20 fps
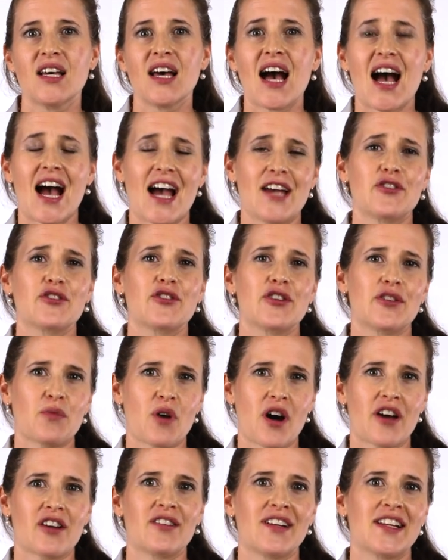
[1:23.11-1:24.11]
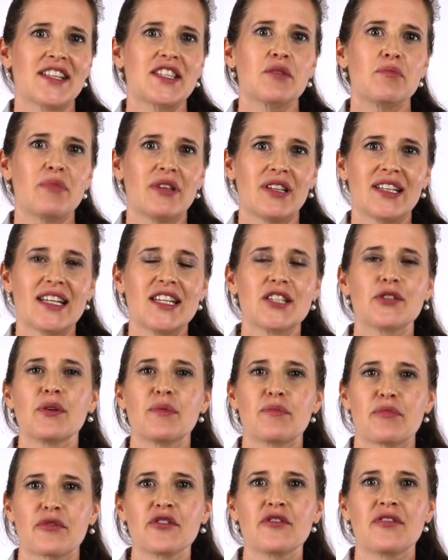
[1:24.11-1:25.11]
Hydrogen water and its ability to
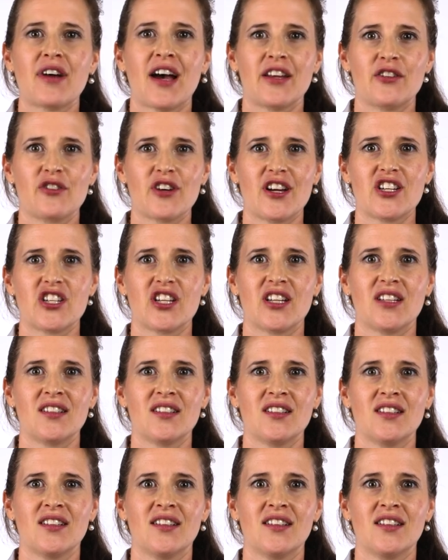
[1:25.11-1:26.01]
improve hydration,